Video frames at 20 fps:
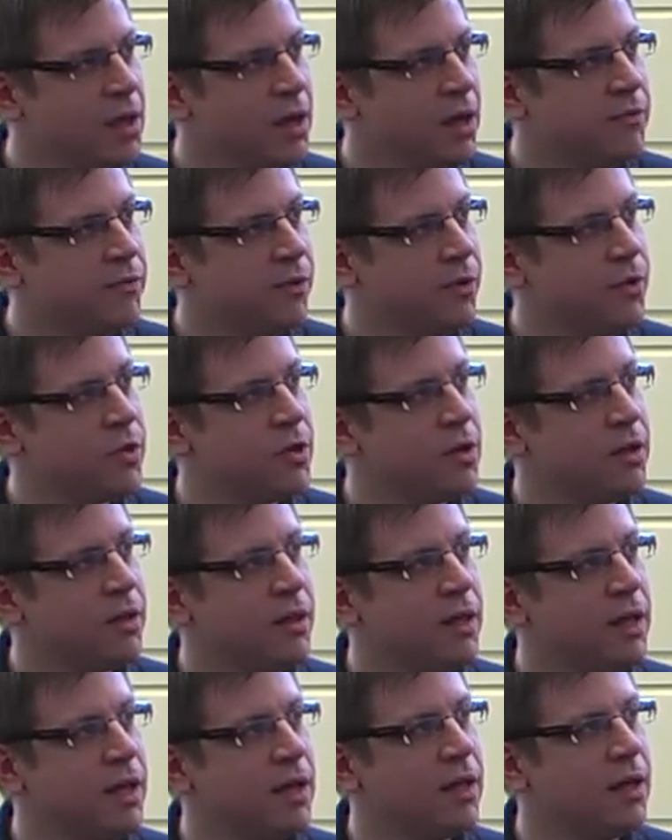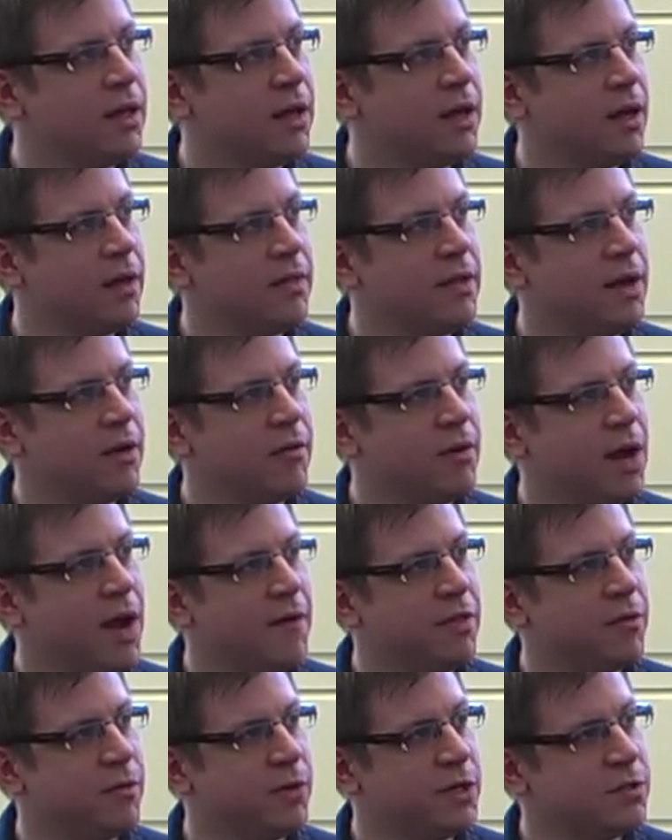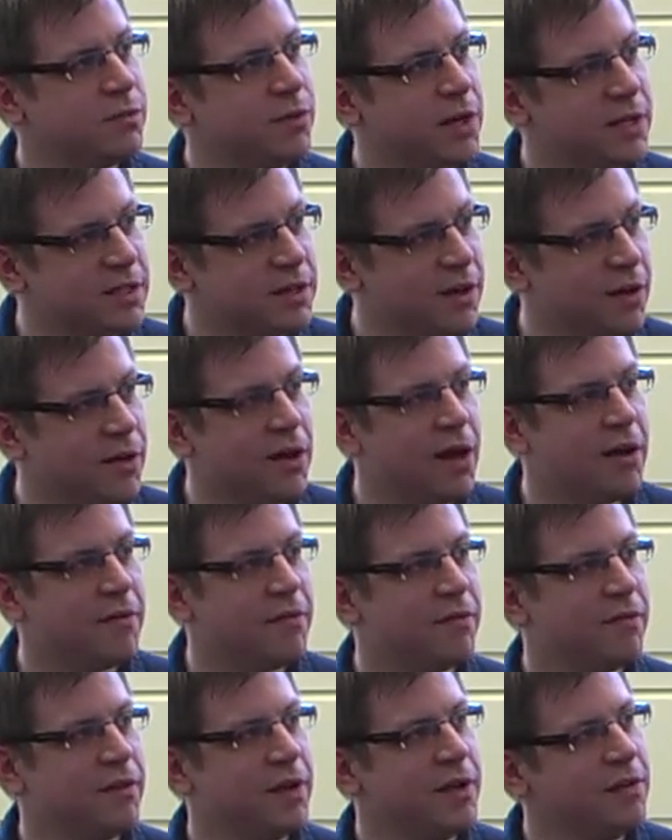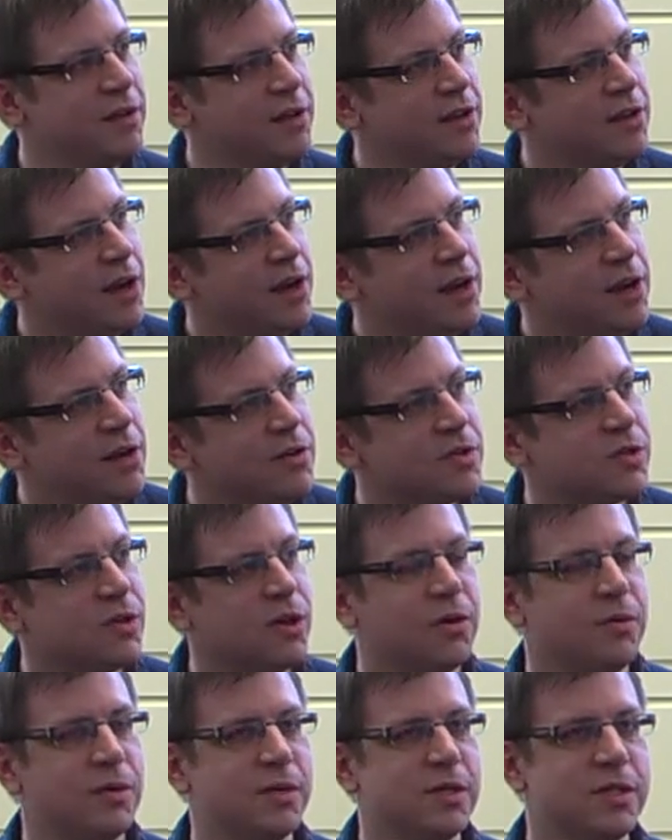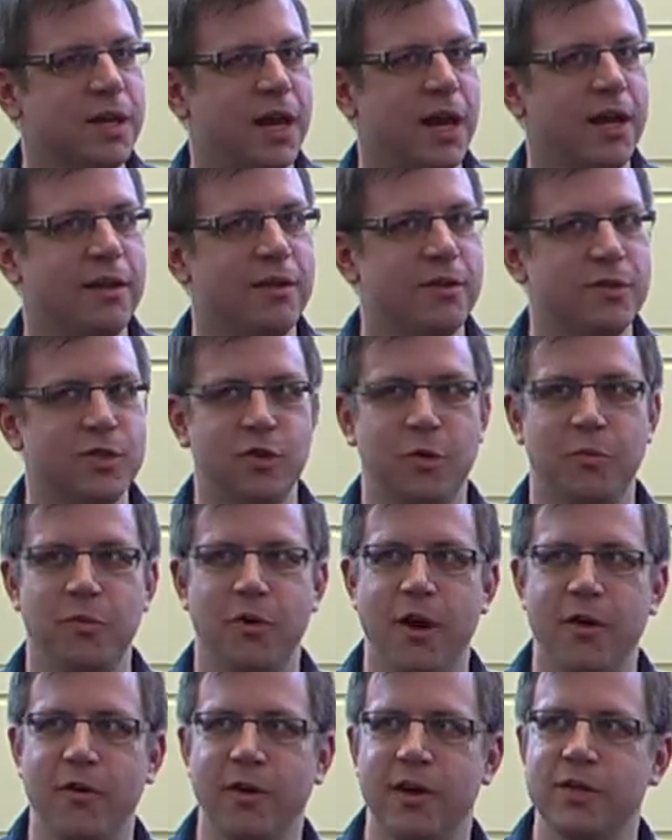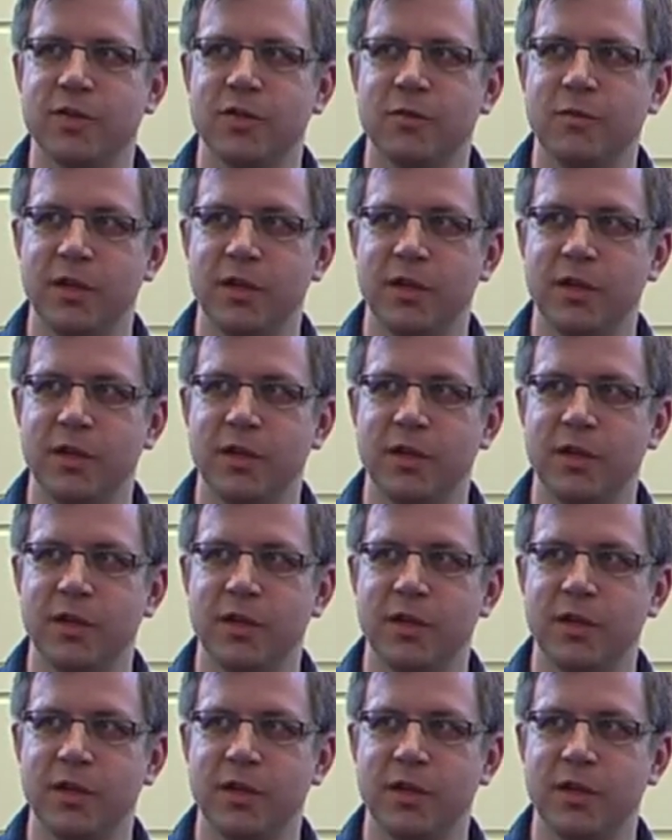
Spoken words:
Unfortunately, that graph, the reason why it's cut off from 1990 or so is that there's no progress.